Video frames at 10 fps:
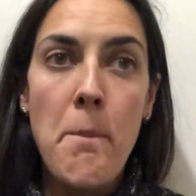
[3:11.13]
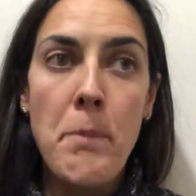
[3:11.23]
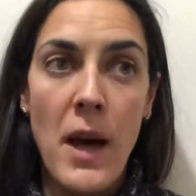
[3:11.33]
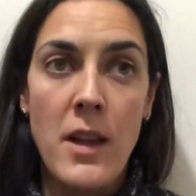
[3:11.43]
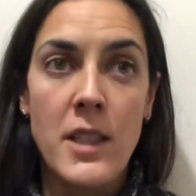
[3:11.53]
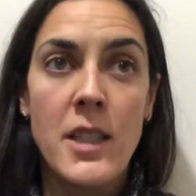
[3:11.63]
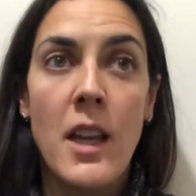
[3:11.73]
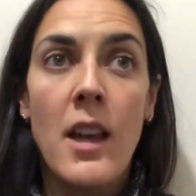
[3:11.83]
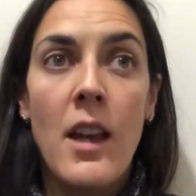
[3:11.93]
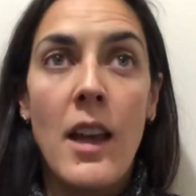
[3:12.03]
but
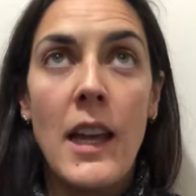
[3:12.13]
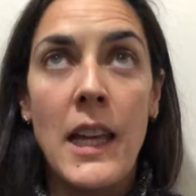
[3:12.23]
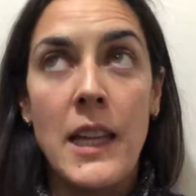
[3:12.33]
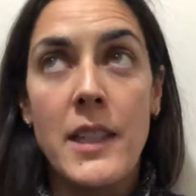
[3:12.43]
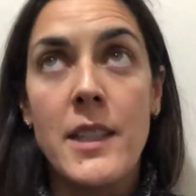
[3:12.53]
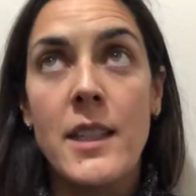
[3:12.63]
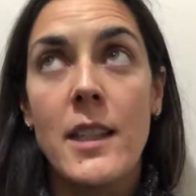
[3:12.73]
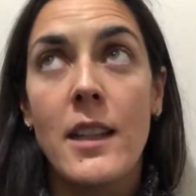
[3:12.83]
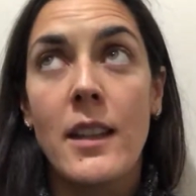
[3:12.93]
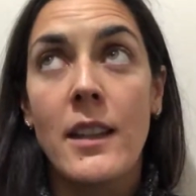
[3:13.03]
it
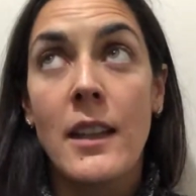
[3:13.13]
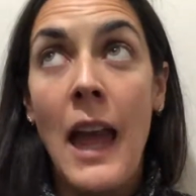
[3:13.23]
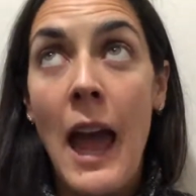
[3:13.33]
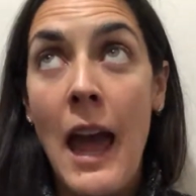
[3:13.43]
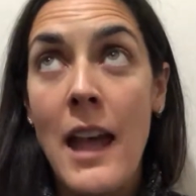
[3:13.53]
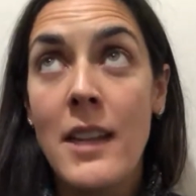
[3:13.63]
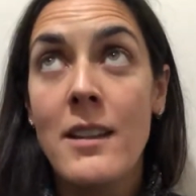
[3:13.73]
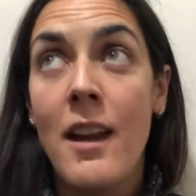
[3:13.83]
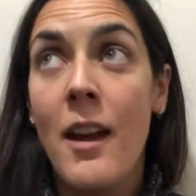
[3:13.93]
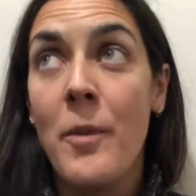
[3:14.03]

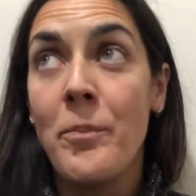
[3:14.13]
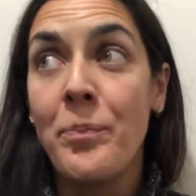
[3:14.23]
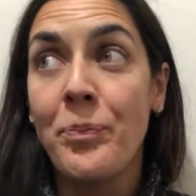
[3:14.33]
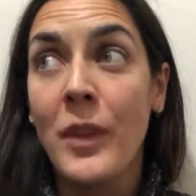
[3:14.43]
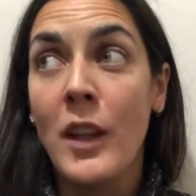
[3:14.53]
can,